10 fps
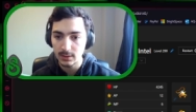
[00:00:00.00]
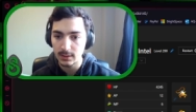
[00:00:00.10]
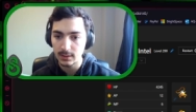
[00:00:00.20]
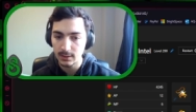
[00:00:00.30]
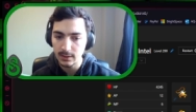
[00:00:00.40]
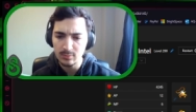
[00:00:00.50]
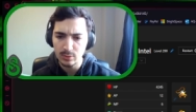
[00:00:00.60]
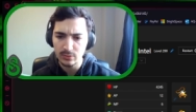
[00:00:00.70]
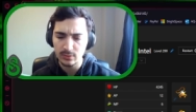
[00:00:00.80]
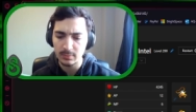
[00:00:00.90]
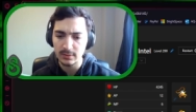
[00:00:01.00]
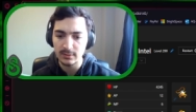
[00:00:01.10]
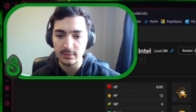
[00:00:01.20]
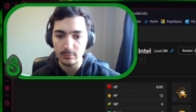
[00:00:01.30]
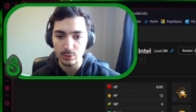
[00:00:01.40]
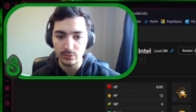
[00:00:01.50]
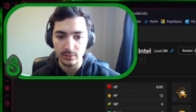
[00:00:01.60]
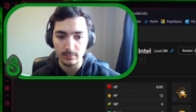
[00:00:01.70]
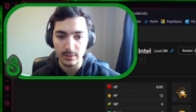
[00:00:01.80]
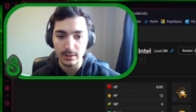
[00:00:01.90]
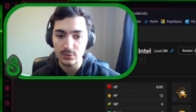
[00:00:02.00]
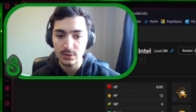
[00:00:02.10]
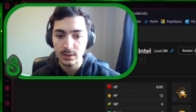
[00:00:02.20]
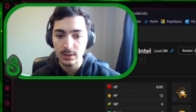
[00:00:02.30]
And I have most of the pieces, I have most of them maged.